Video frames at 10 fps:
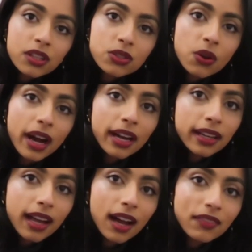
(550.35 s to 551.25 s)
So
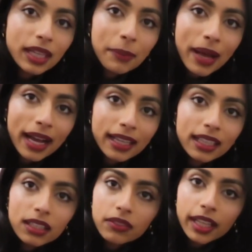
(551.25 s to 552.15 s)
I have like a
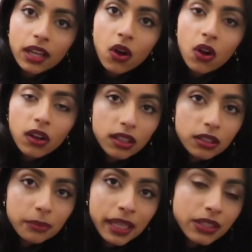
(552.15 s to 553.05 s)
packet of like all
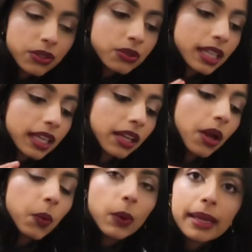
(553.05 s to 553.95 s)
color bandeaus, like
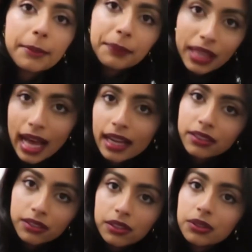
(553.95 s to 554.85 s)
white, black,
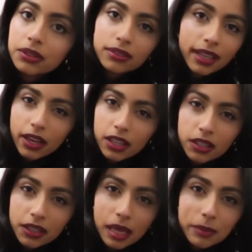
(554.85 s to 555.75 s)
nude. I got it
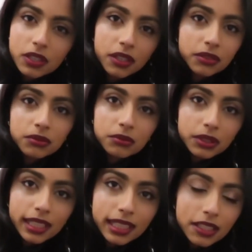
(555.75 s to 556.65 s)
on Amazon,
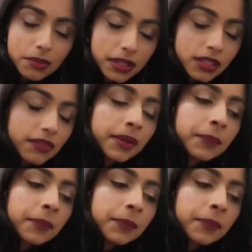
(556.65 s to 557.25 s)
really inexpensive.